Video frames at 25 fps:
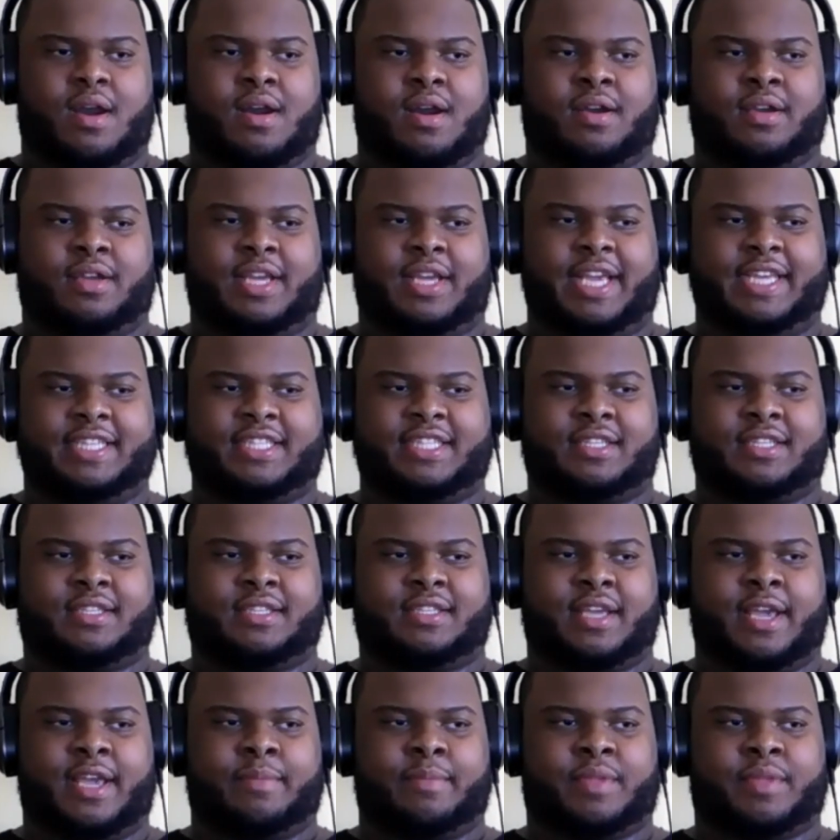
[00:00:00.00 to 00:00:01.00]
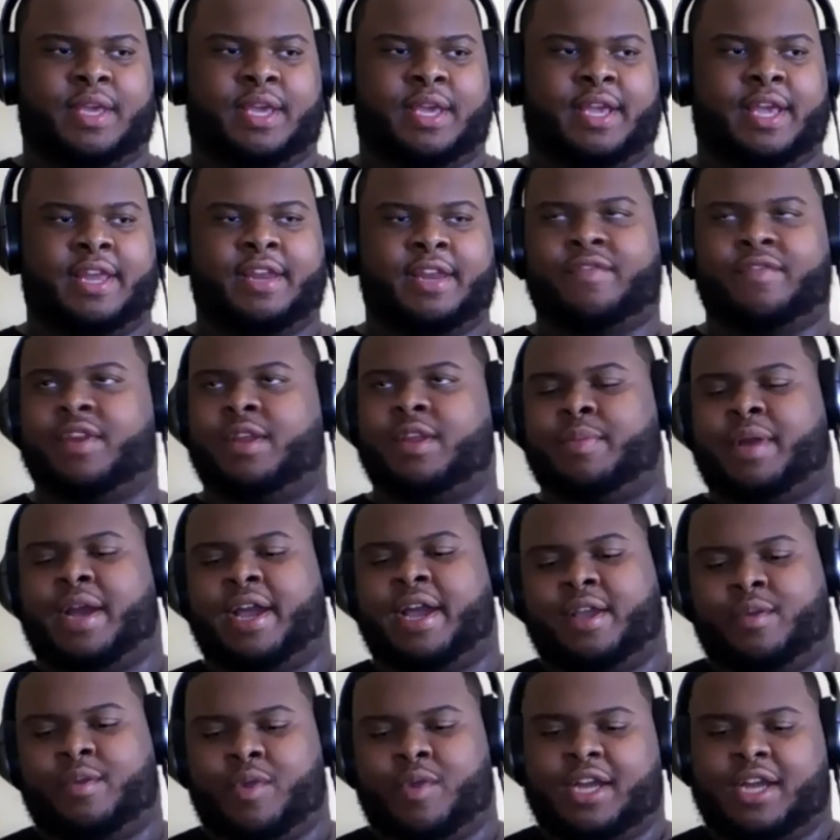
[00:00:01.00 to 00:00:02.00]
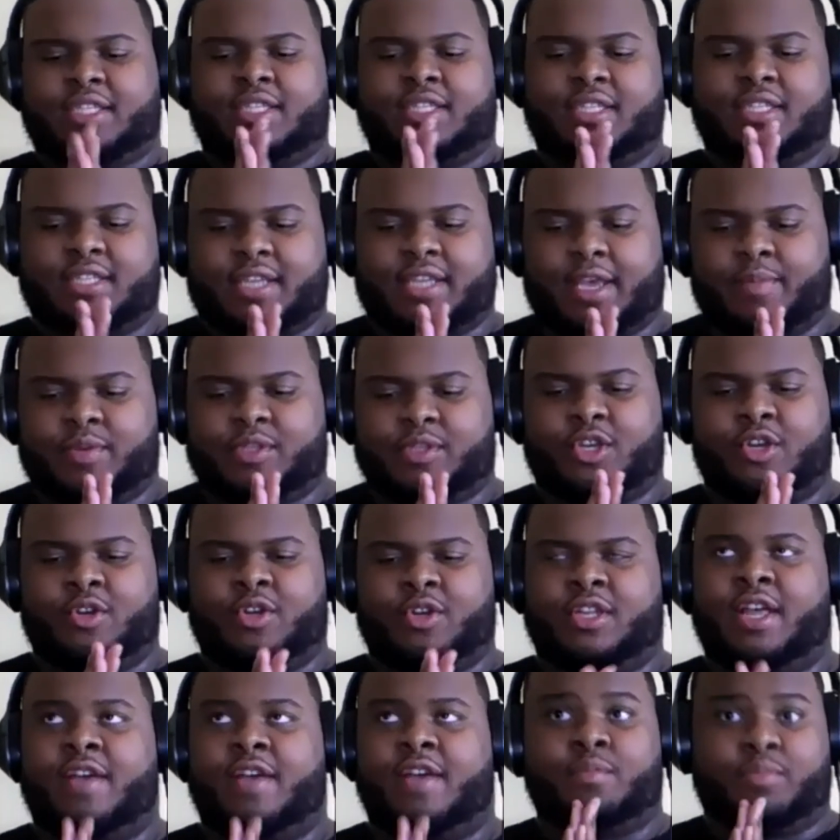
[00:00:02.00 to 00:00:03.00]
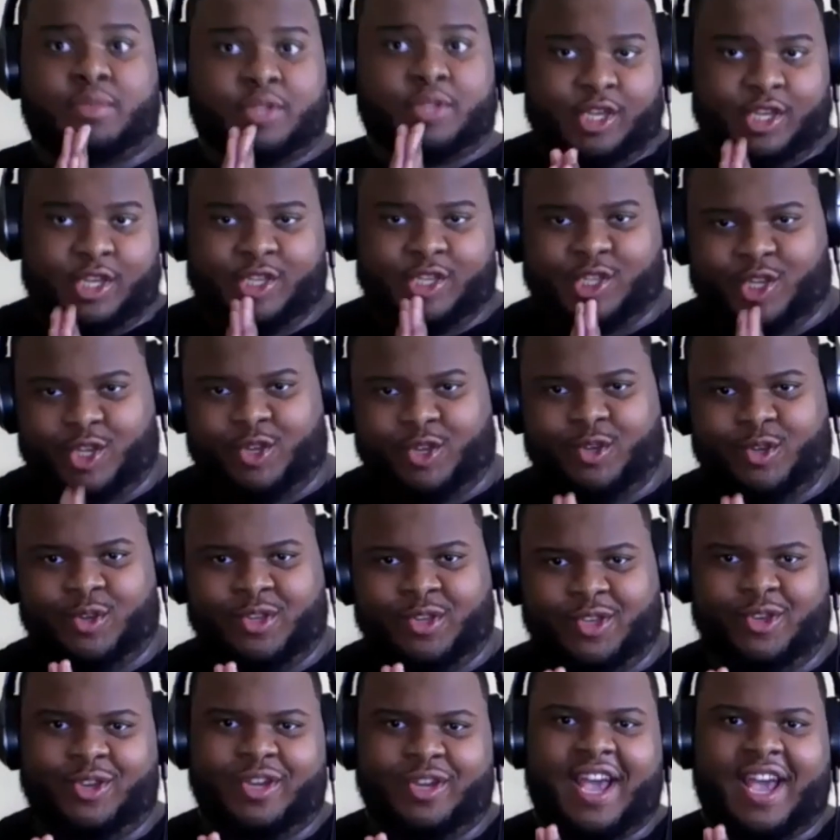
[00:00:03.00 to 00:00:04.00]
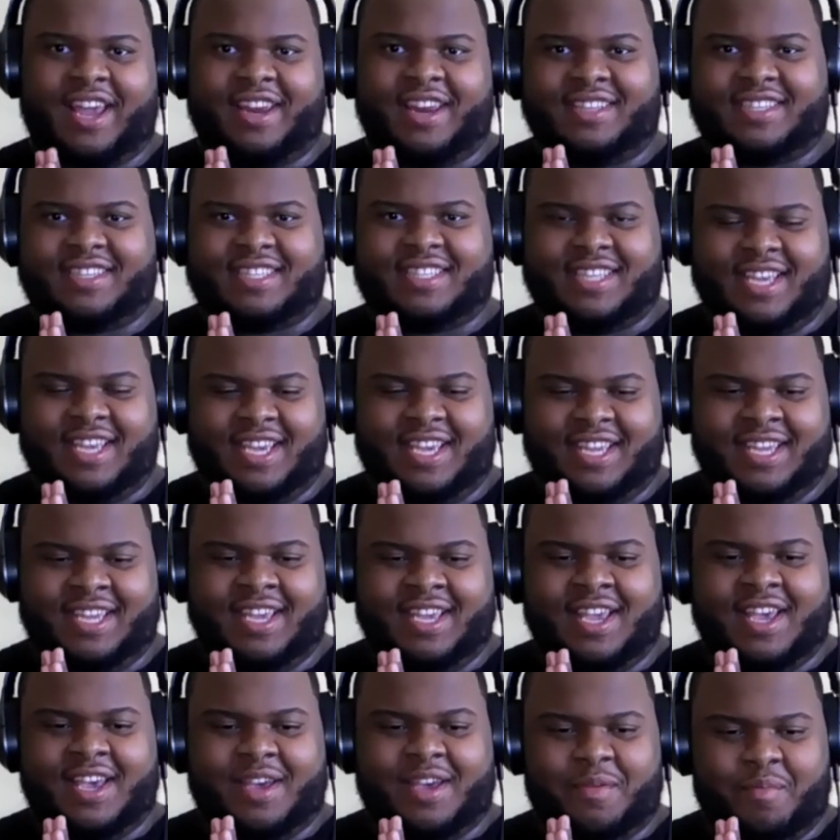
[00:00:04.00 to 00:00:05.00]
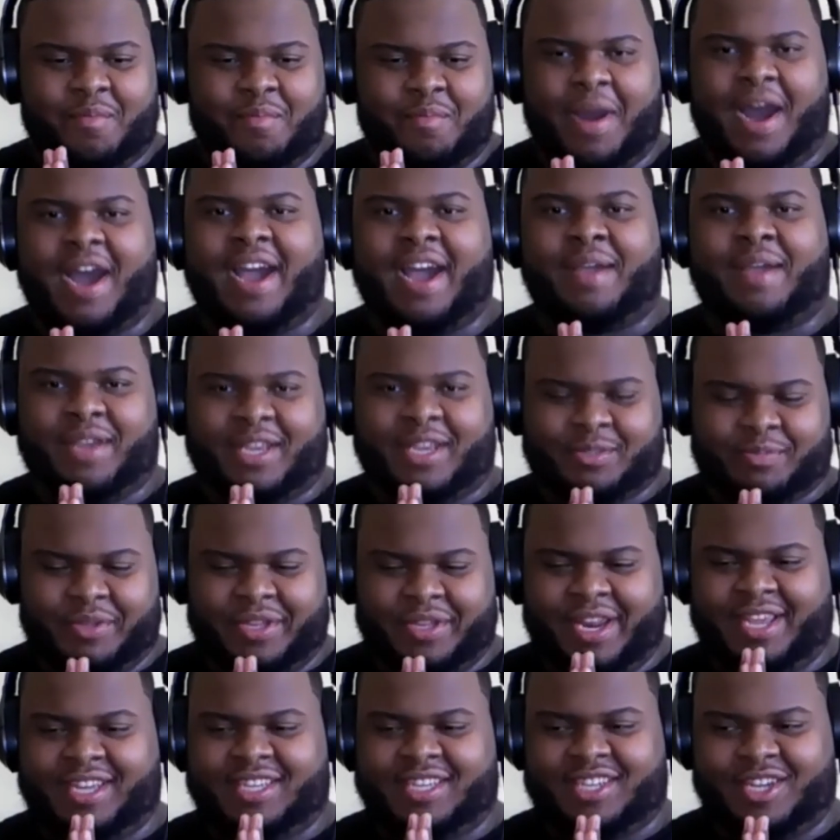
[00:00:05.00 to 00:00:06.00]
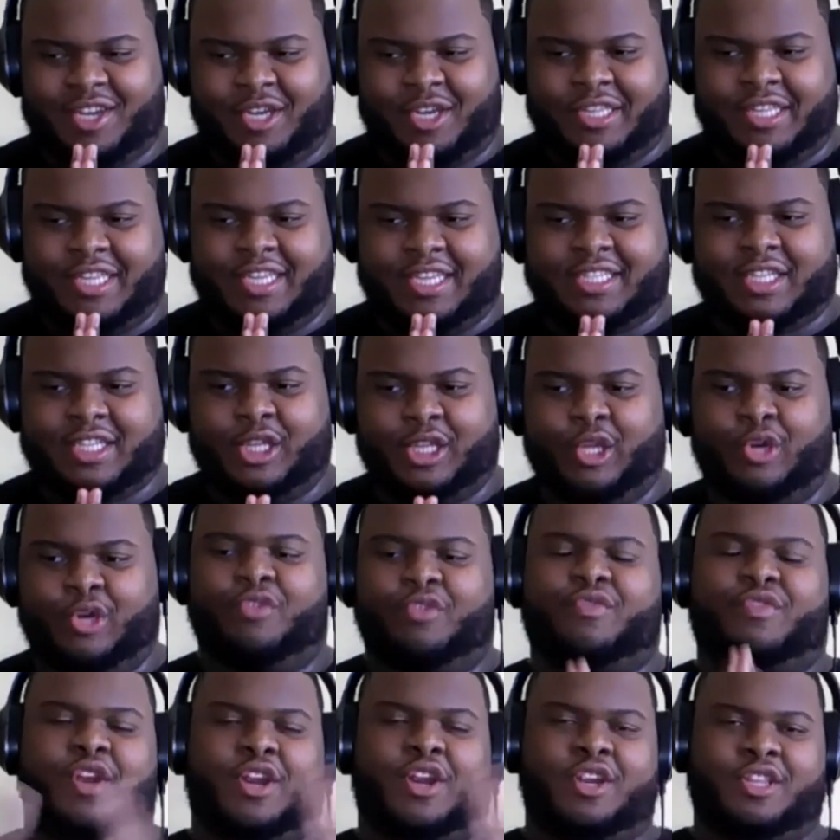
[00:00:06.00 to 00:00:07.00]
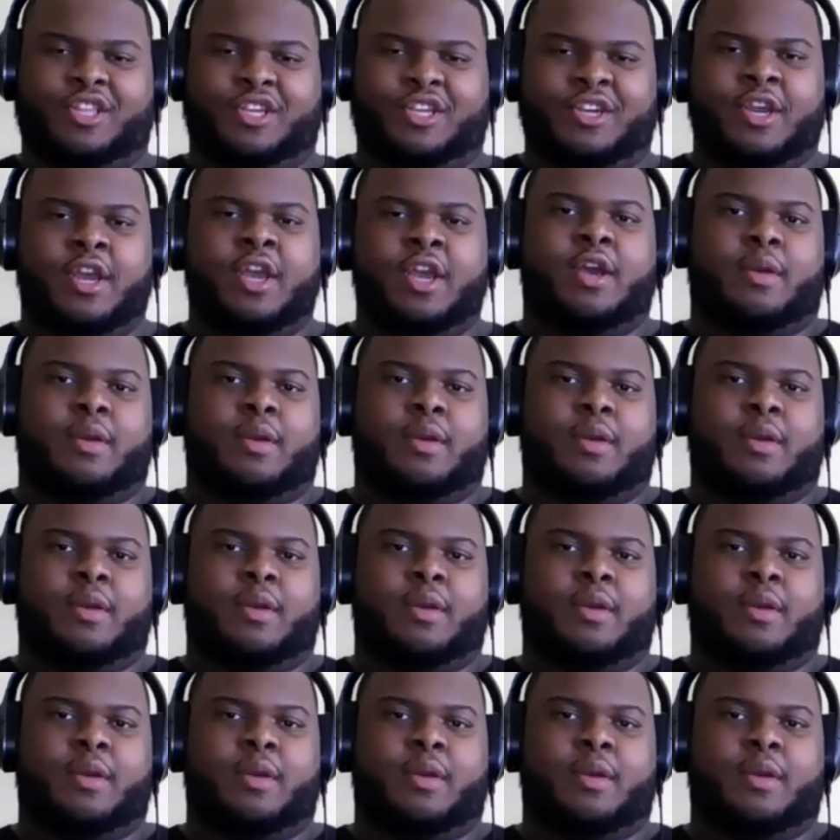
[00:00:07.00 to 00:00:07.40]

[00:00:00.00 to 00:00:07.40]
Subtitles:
It's the same thing. And if anybody watches episode 11, please do. You'll kind of see my explanation on this a little further.